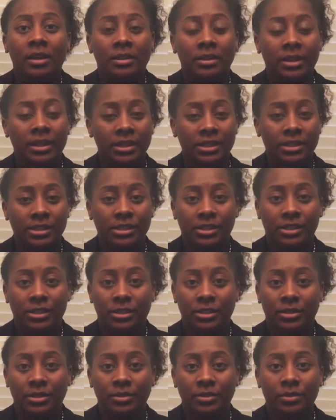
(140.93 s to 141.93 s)
They
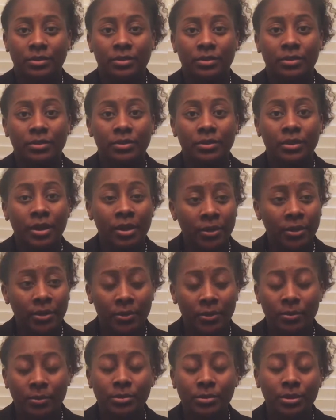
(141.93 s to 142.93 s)
should know